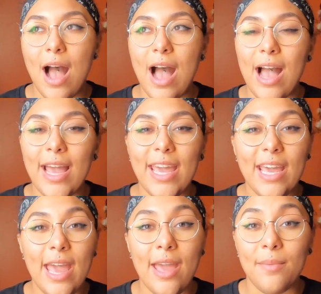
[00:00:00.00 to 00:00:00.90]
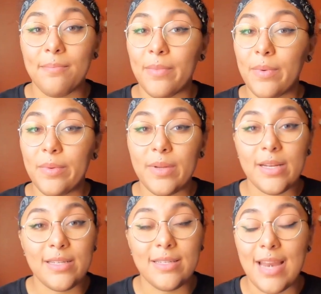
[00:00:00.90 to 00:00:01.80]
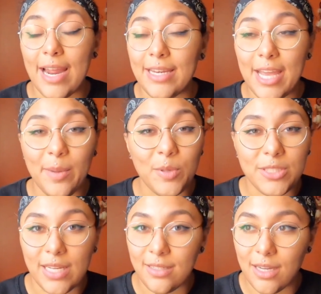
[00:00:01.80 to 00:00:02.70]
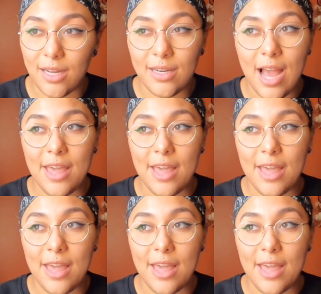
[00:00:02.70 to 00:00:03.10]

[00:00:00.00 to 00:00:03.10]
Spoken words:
I am 98% done.